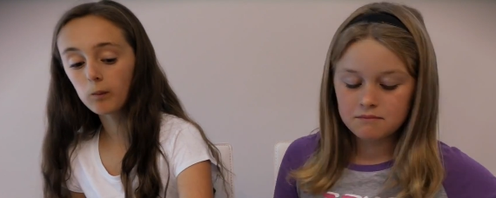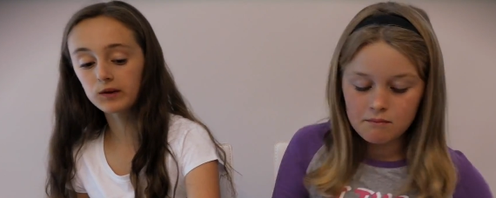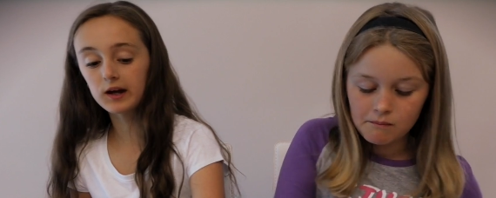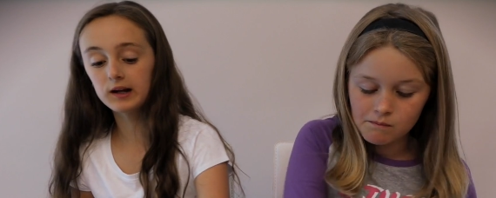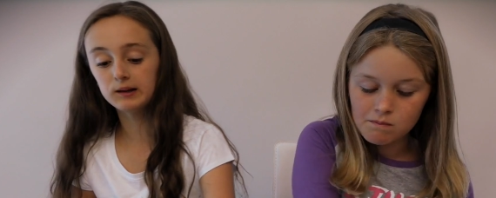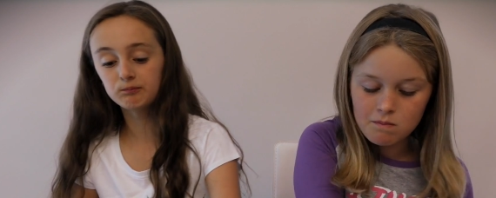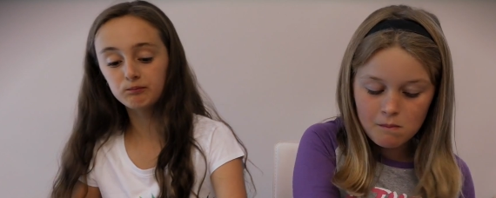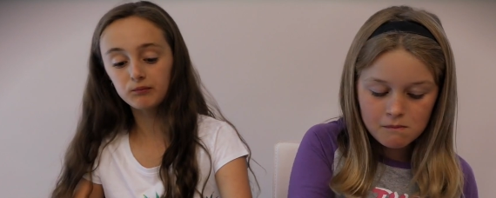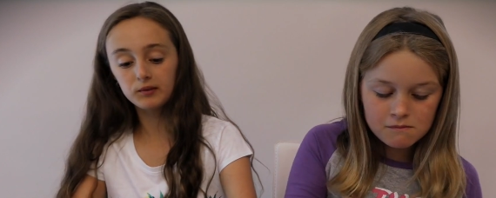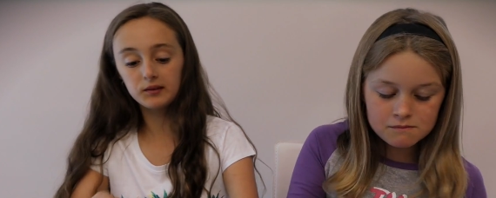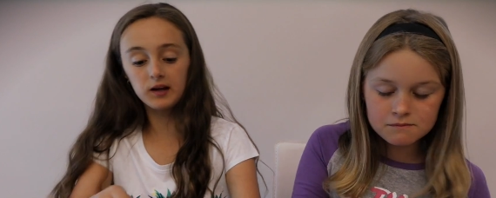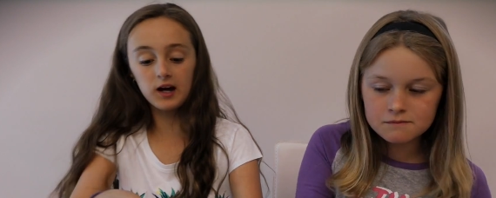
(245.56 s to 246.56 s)
Speaker 1: Okay
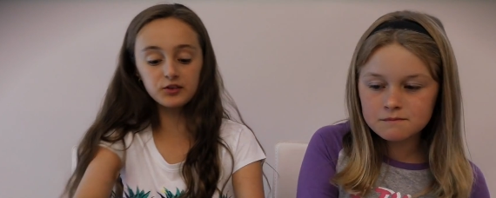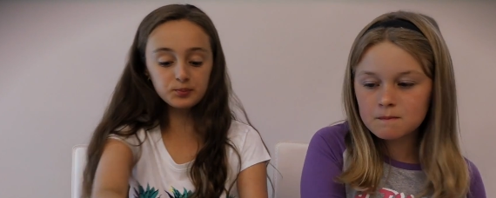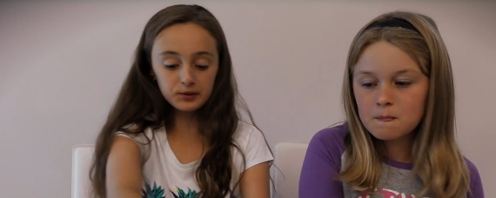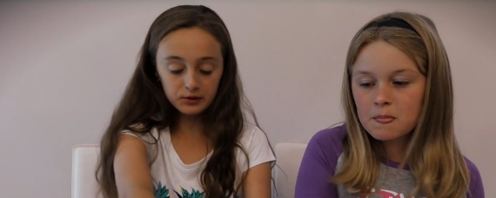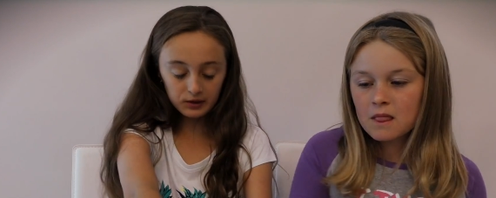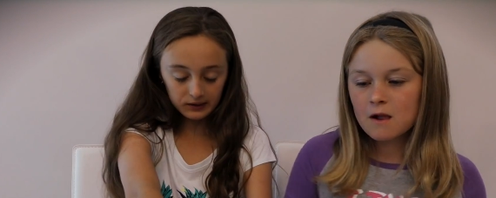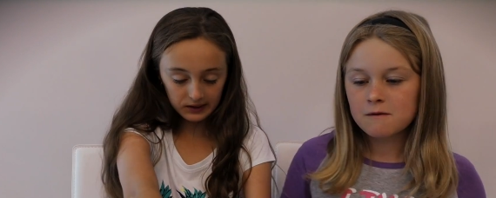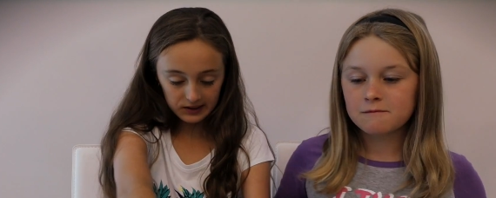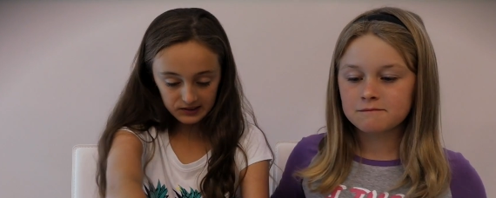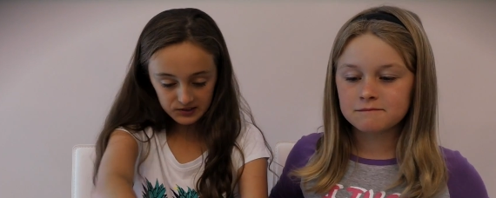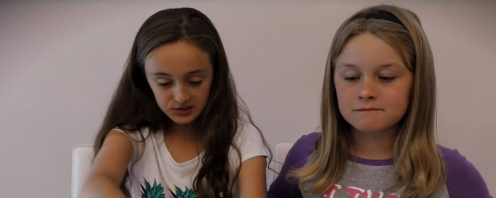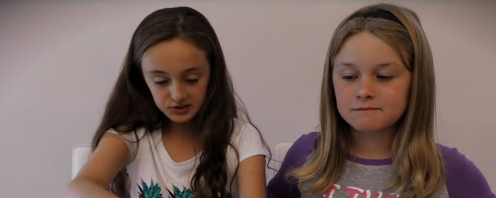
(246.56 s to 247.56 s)
last but not
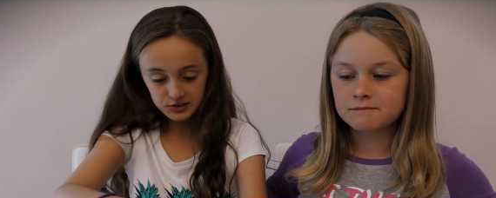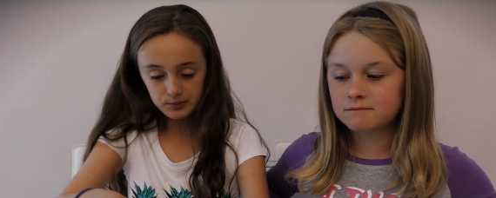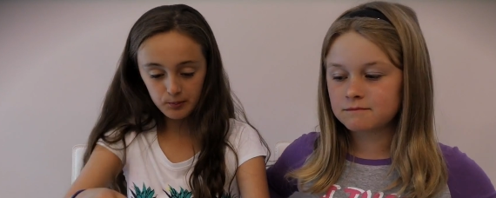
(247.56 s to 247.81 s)
least,